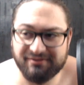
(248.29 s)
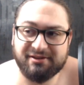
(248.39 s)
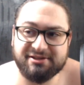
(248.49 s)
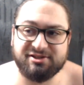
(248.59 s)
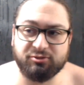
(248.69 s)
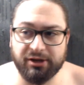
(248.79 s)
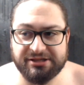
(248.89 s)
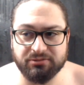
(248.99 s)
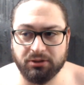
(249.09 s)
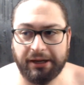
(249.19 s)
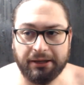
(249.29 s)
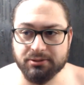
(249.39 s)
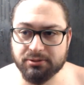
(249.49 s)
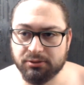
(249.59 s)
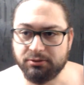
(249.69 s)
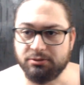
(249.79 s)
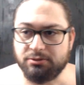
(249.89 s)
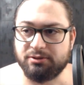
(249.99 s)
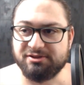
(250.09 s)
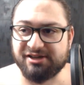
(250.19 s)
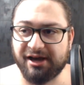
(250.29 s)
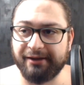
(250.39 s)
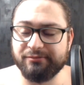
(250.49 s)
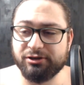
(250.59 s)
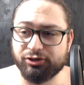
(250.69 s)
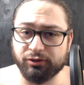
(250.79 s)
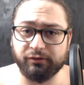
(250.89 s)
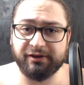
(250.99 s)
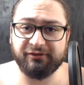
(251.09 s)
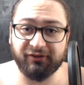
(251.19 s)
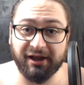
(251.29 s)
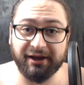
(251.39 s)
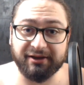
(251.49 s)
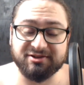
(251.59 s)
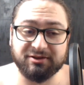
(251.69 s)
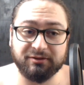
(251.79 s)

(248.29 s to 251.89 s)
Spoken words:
It's 2020. Time surely flies